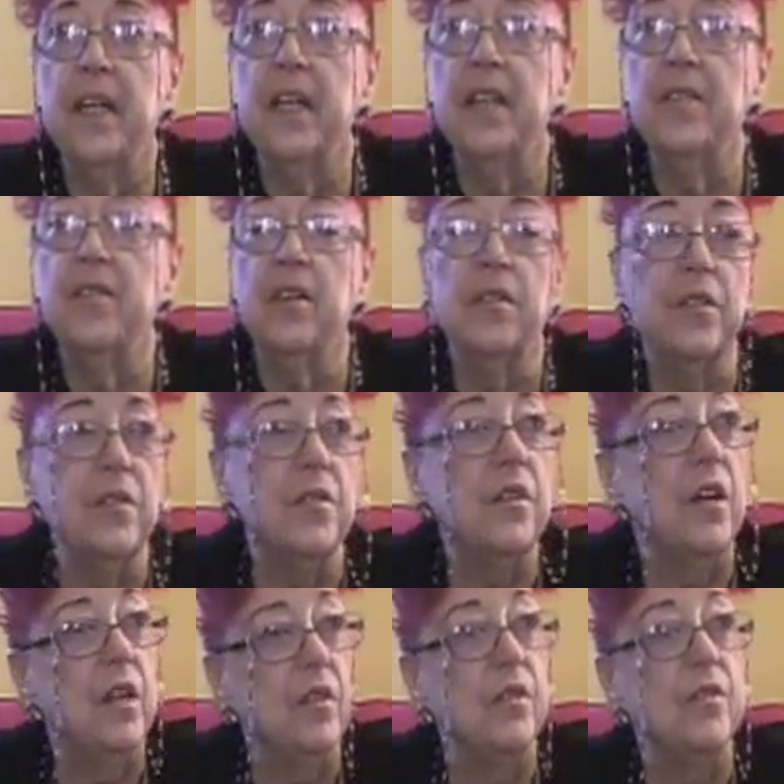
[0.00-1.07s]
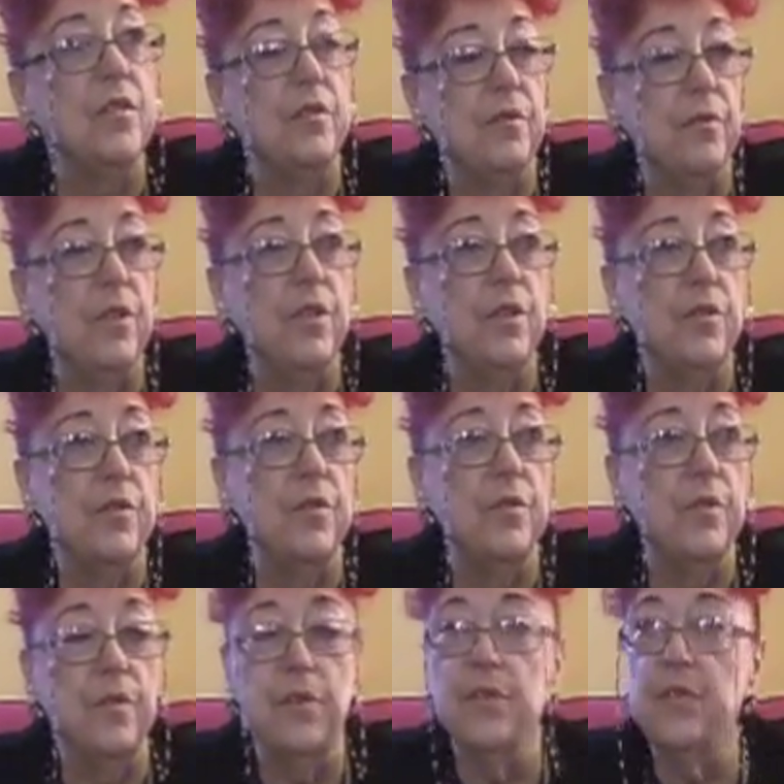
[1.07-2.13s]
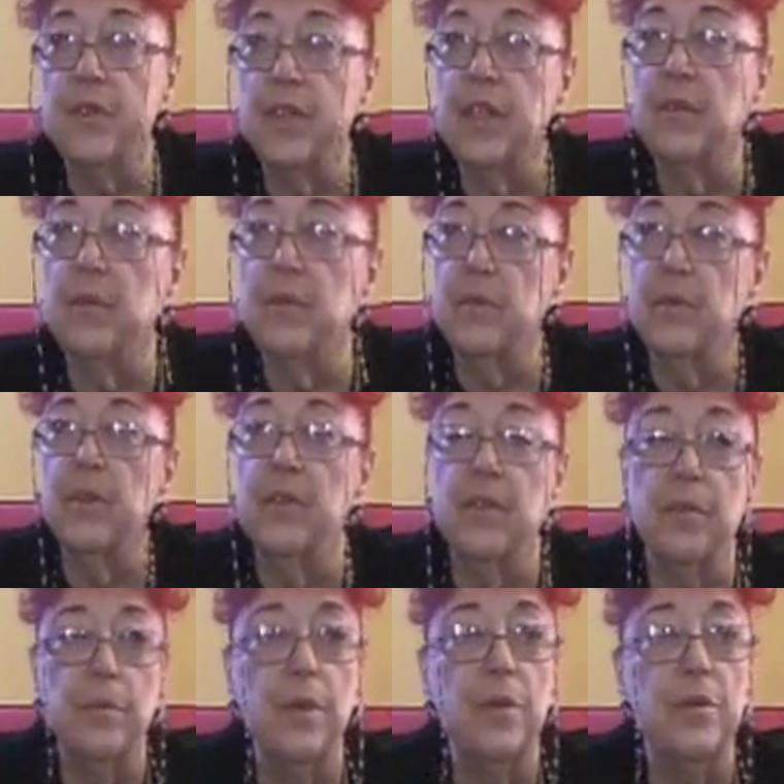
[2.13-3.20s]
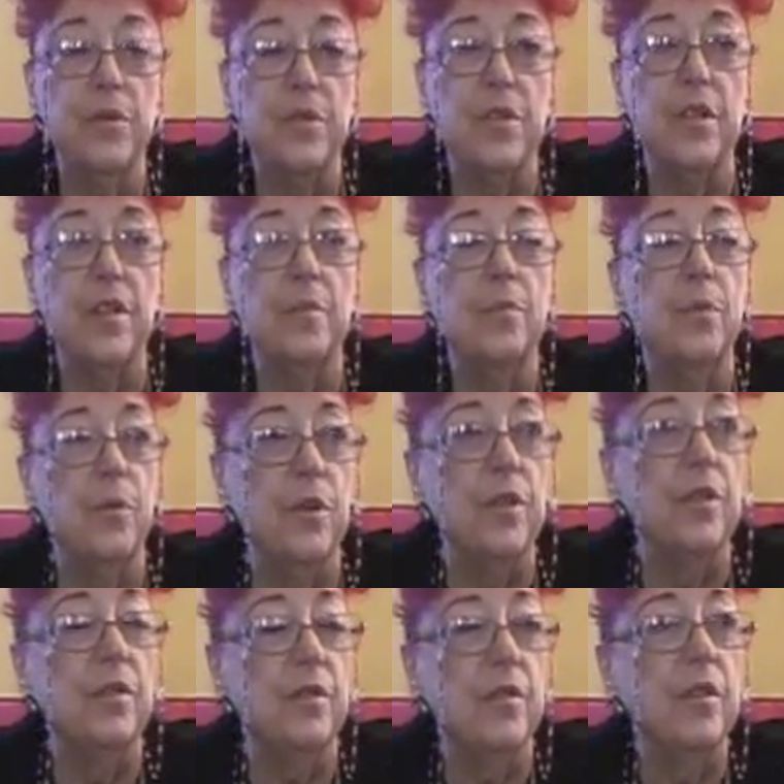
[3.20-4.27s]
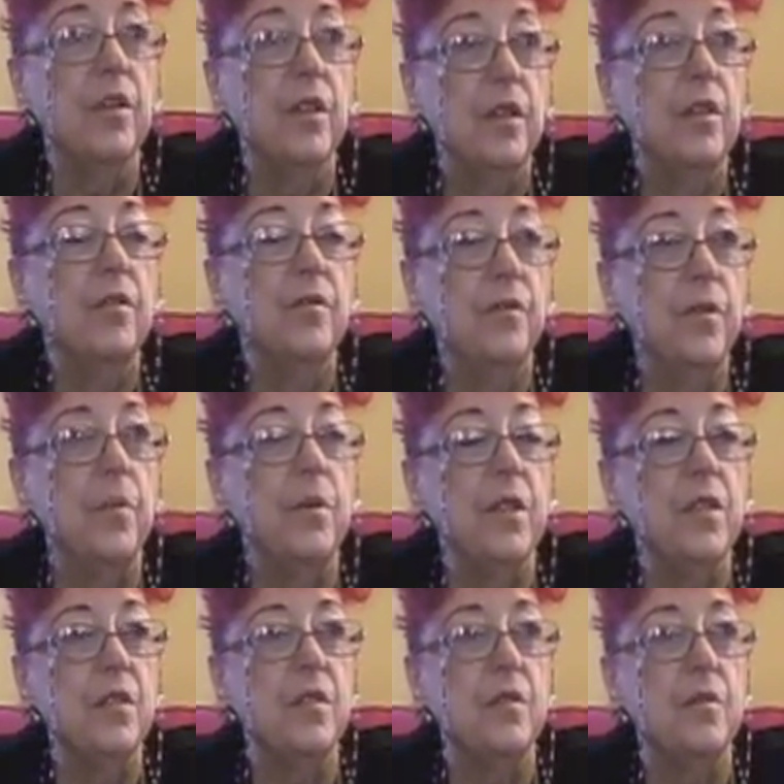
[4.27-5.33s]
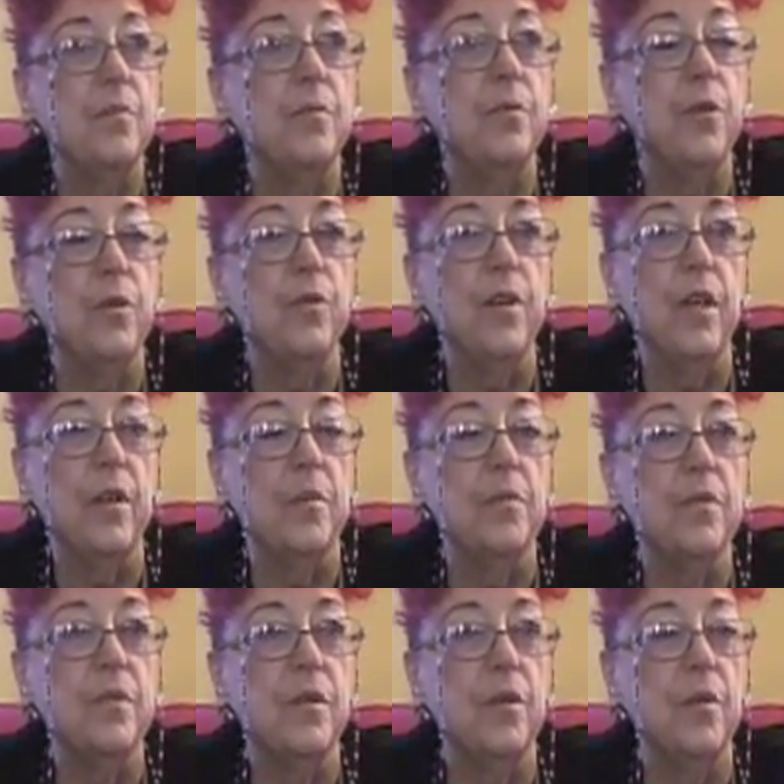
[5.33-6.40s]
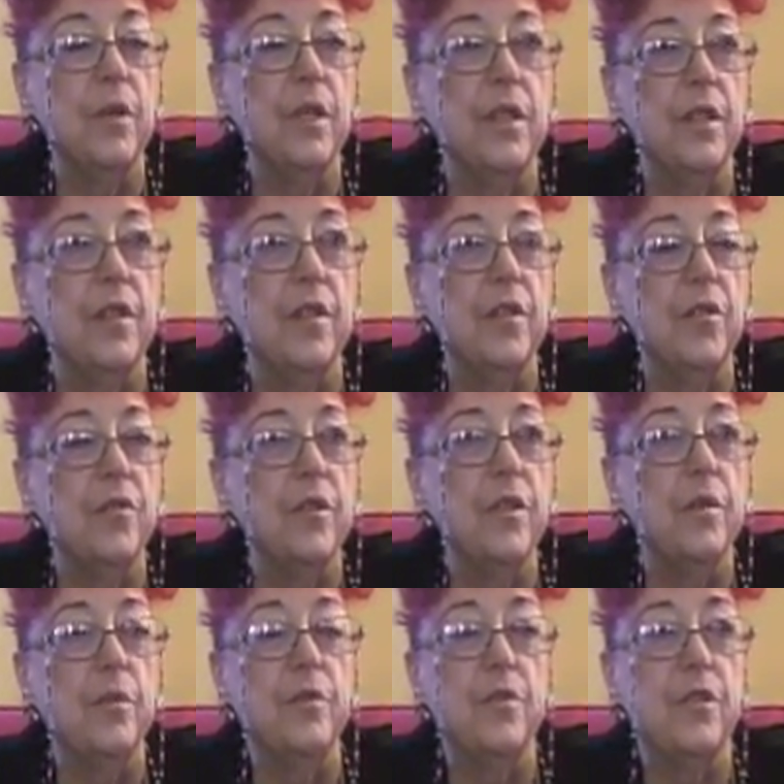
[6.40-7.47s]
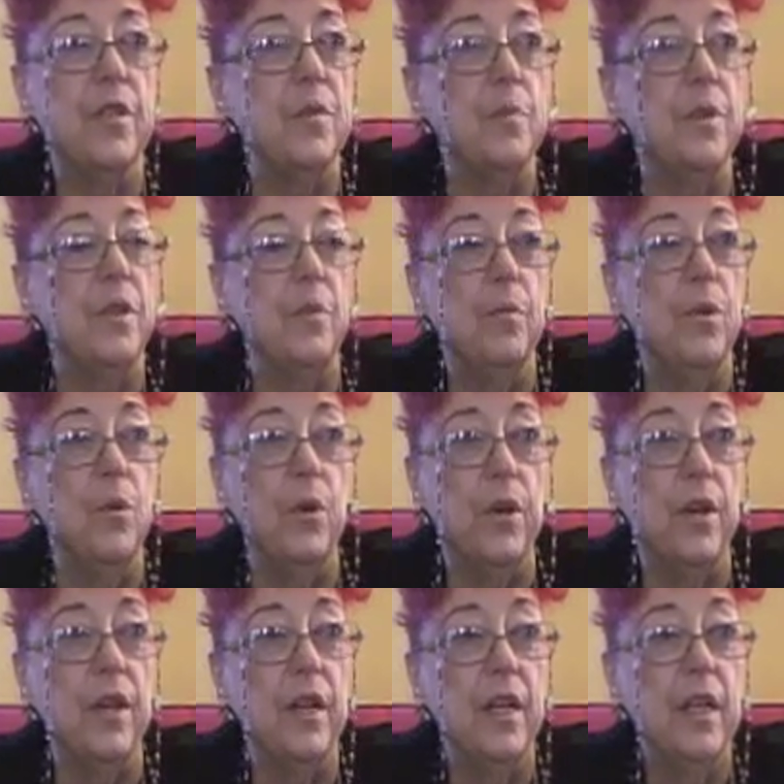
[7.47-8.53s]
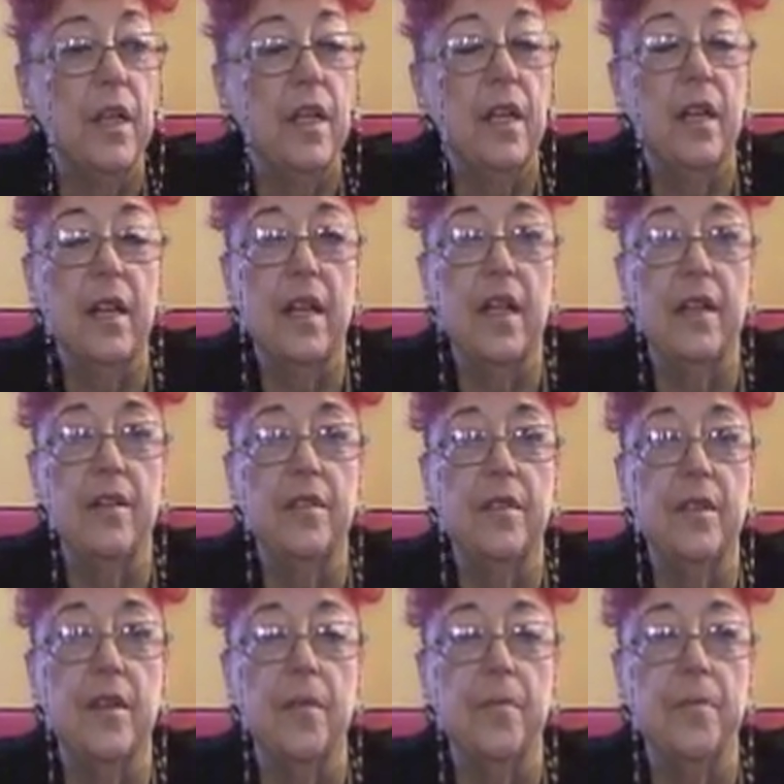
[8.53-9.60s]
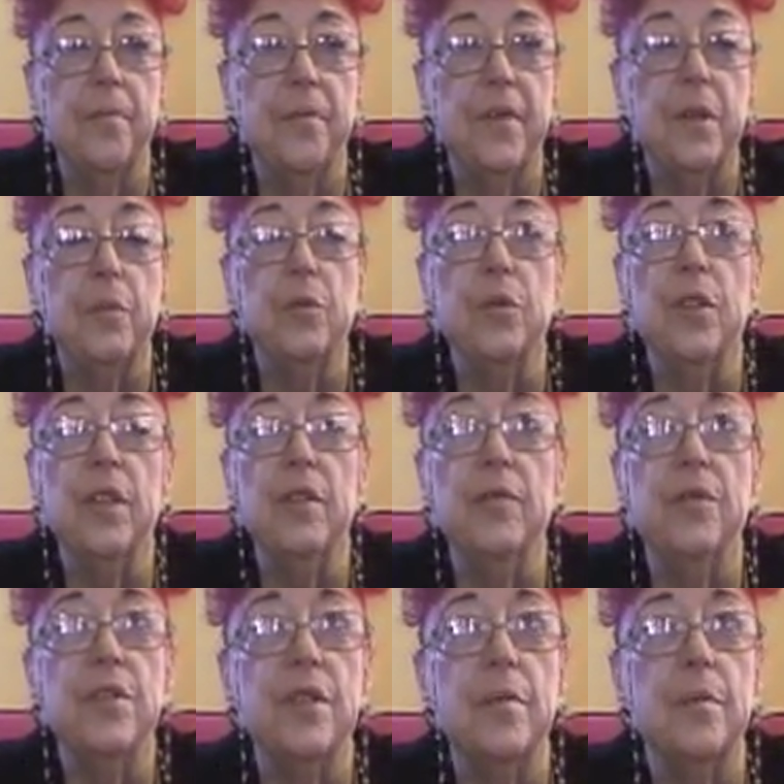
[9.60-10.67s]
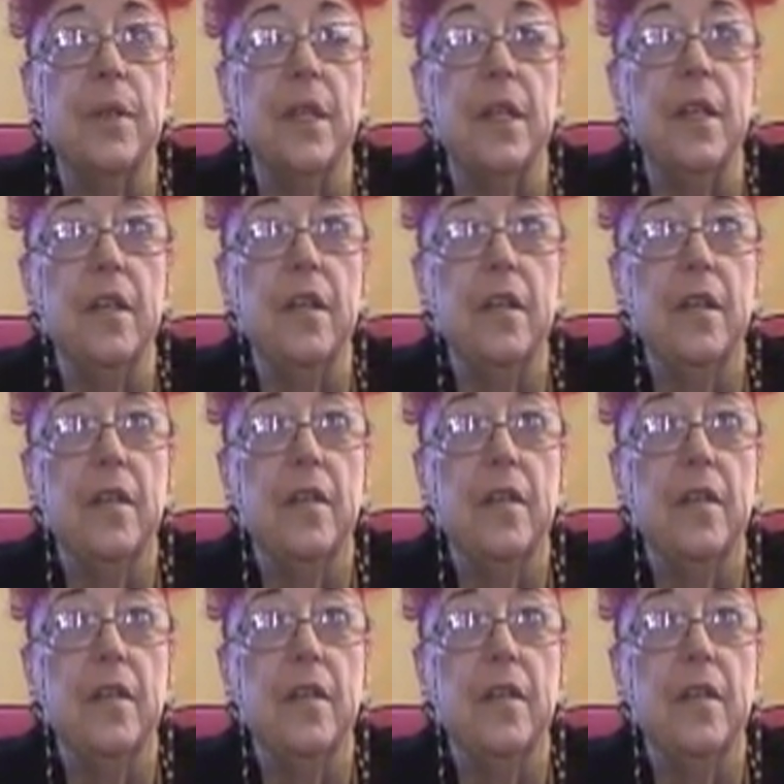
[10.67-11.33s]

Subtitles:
And Douglas College of Rutgers University one of the most important feminist programs going in the country, and it was just being born. And they were looking for somebody